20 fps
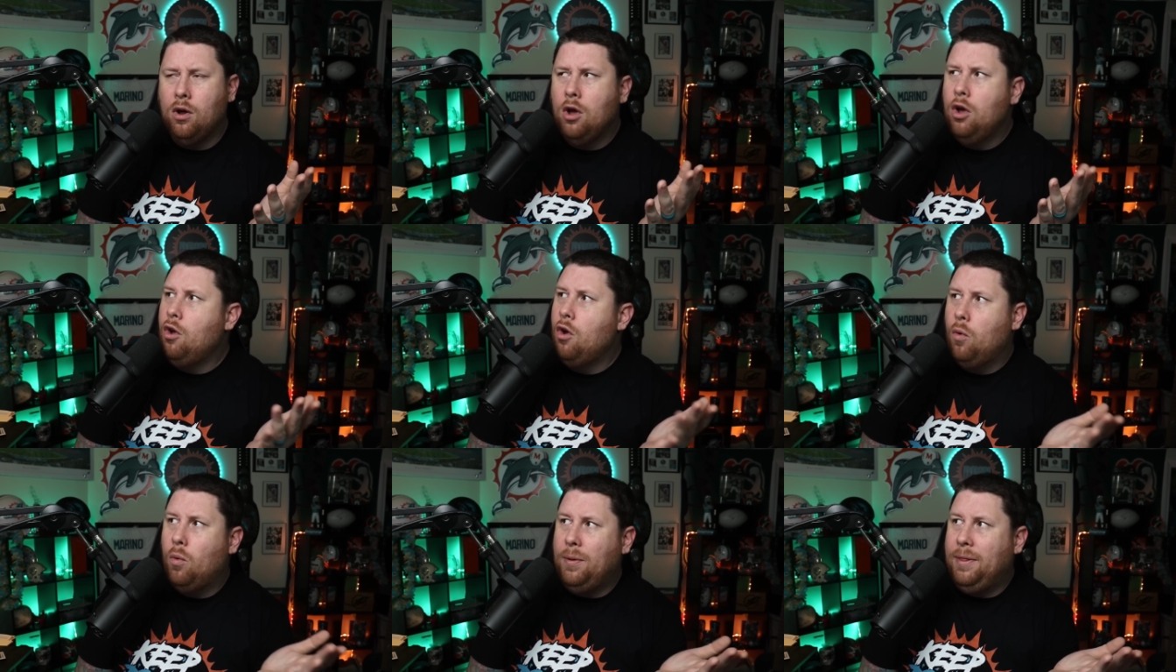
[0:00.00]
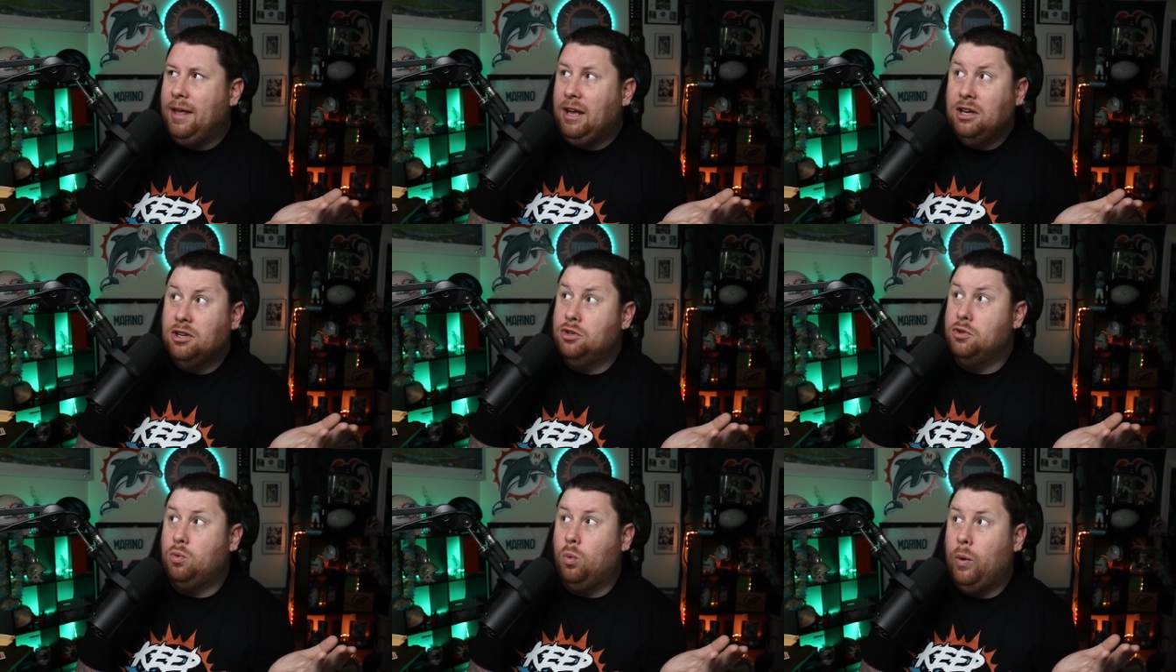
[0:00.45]
when they
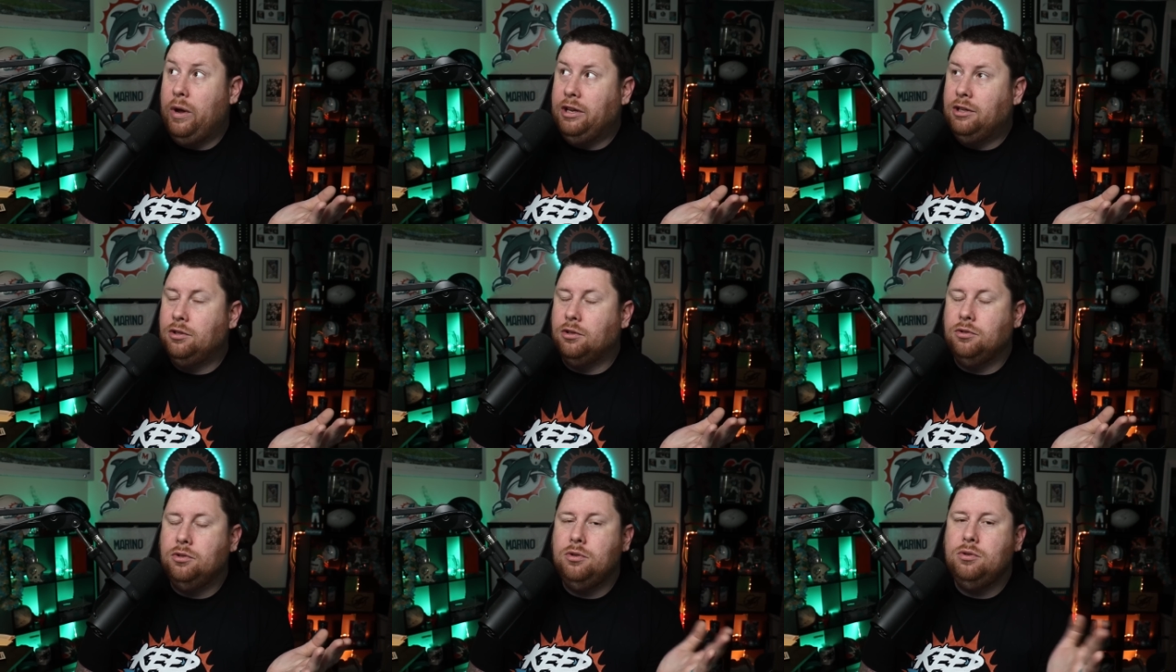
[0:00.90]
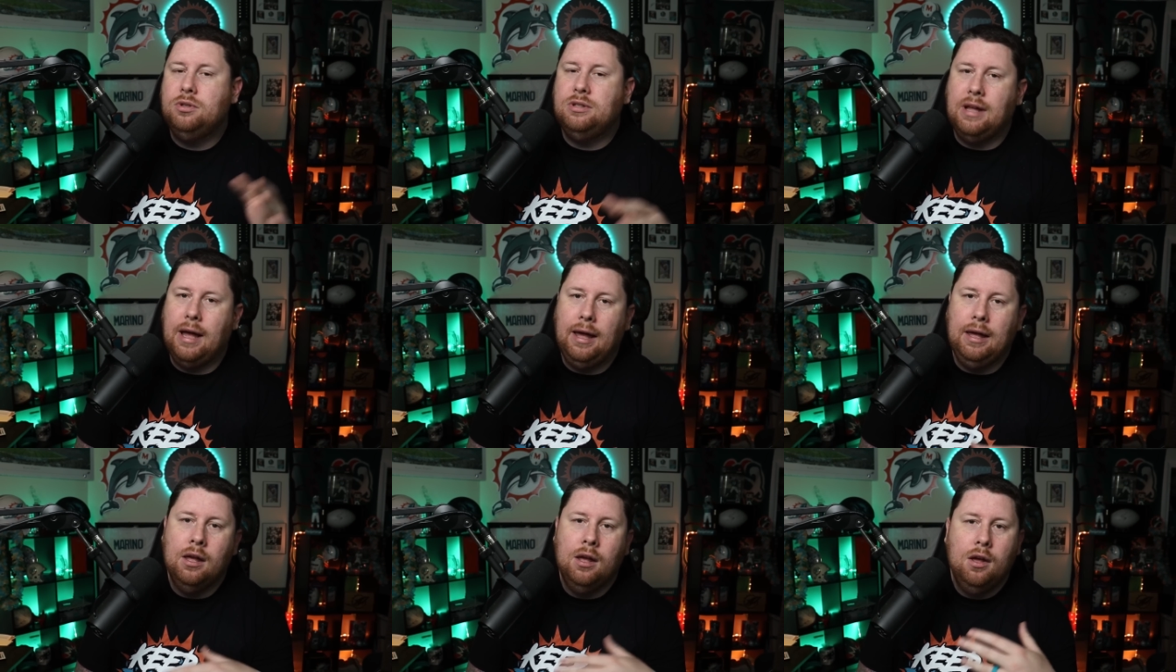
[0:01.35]
could just wait till
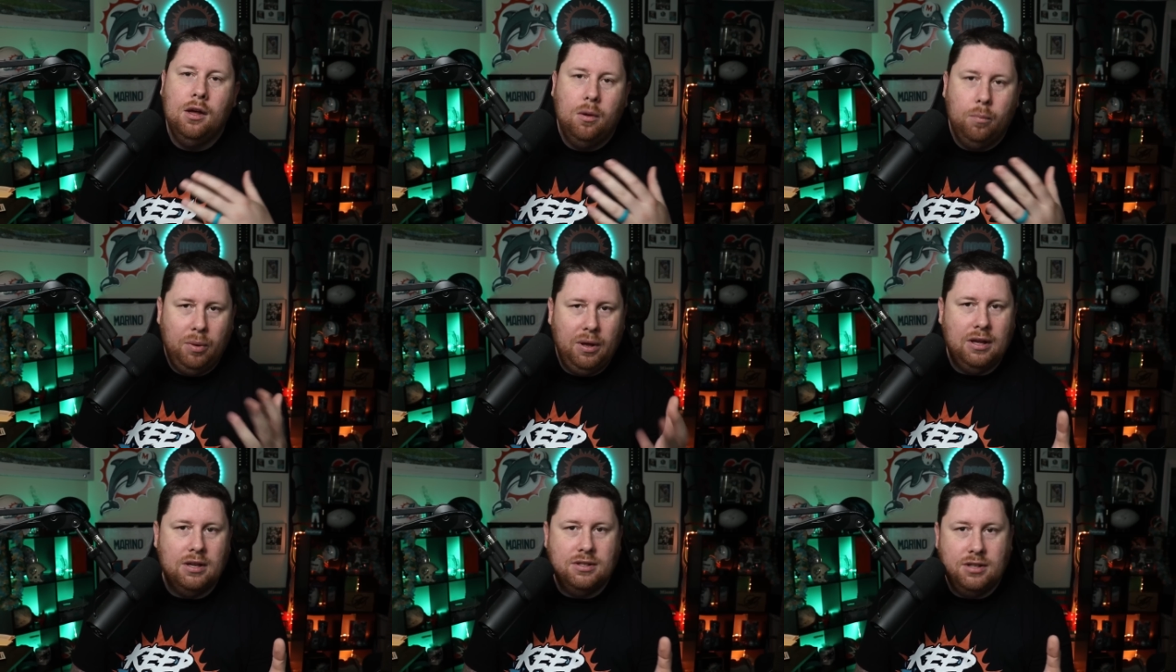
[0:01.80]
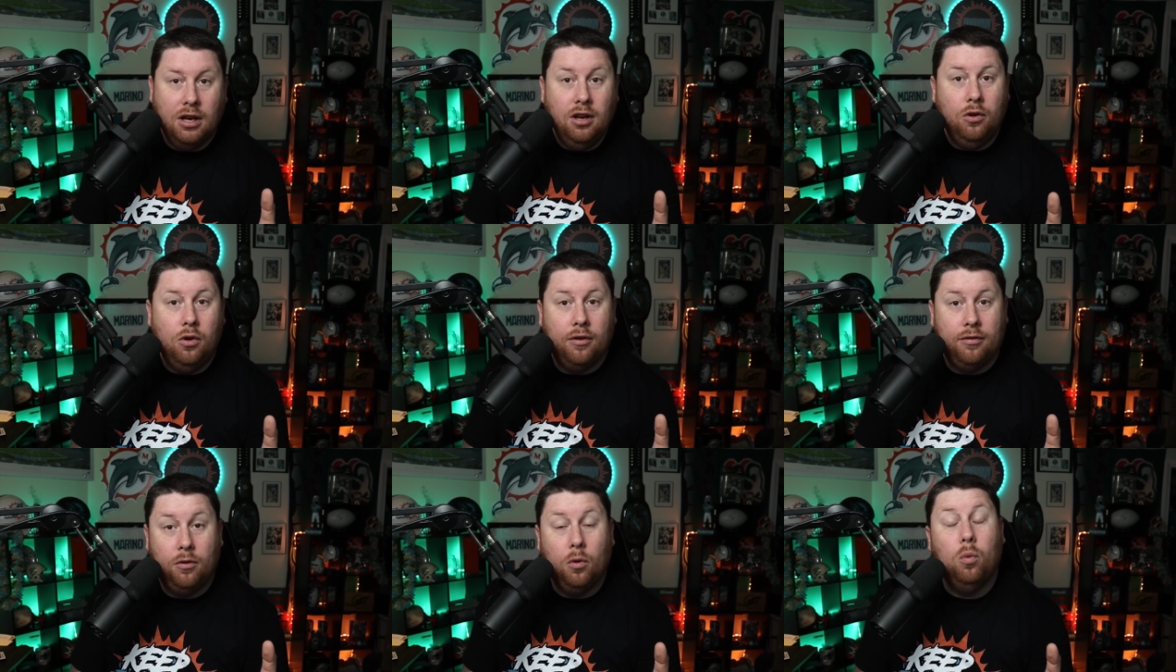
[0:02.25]
Tuesday? Because then
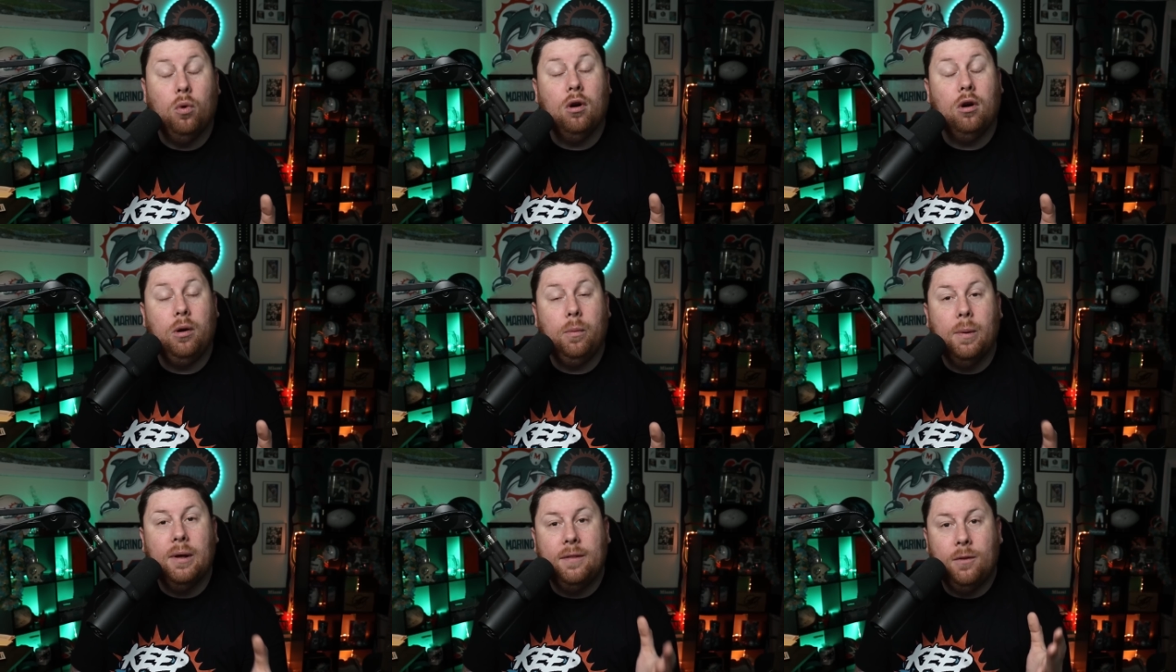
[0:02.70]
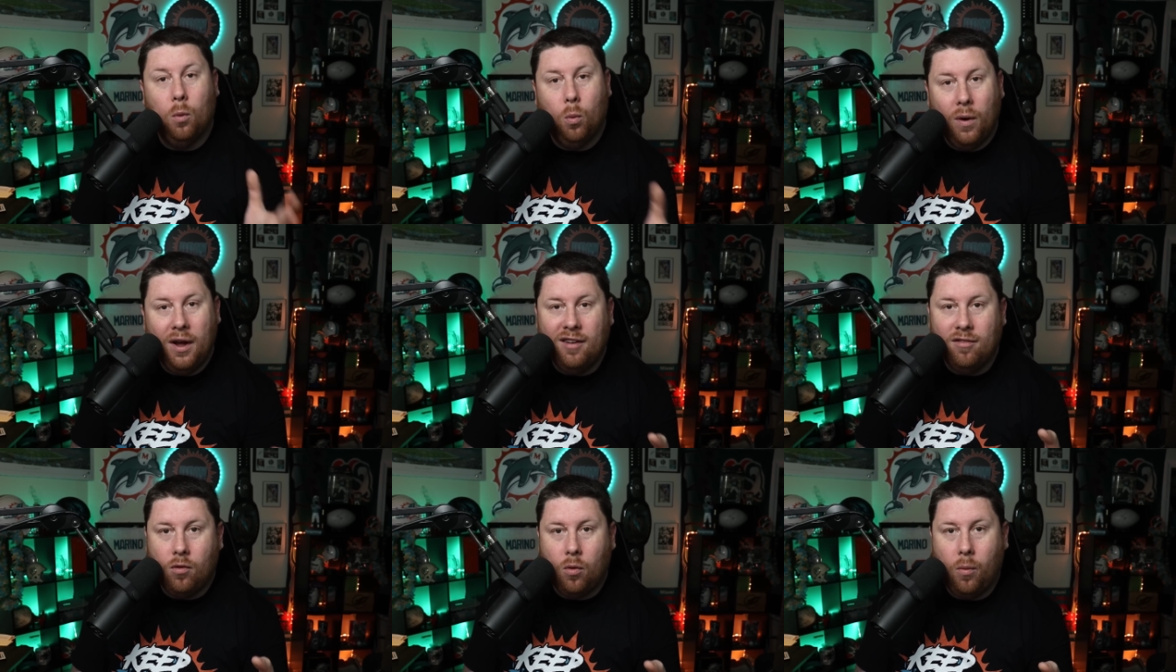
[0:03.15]
you have to worry about the
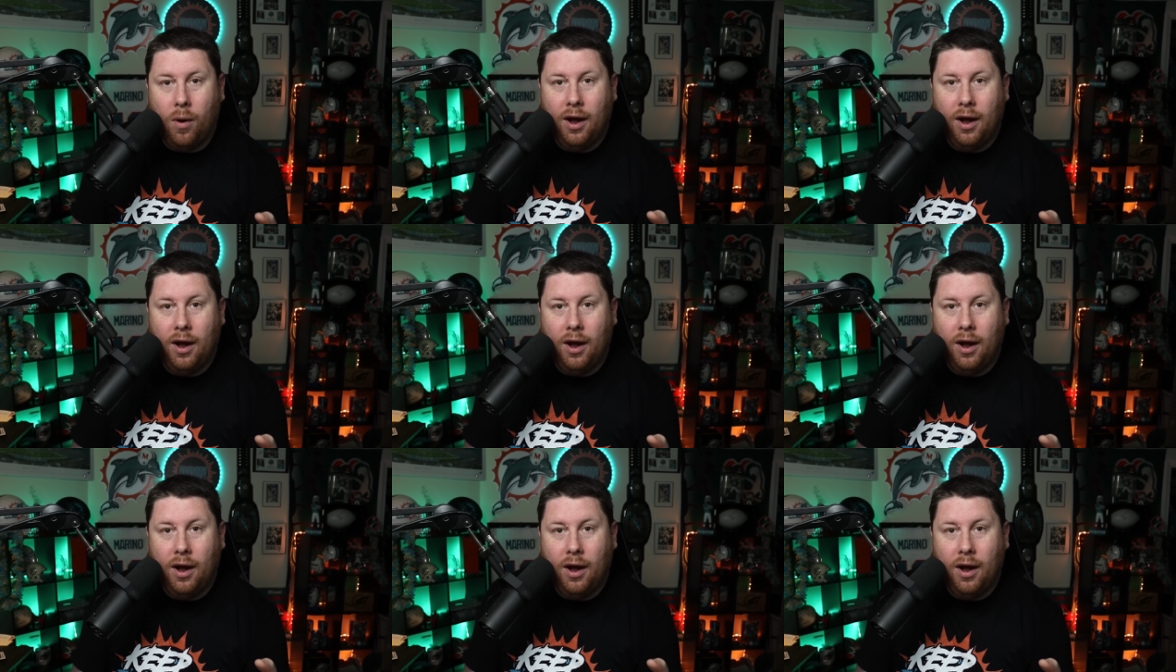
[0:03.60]
waiver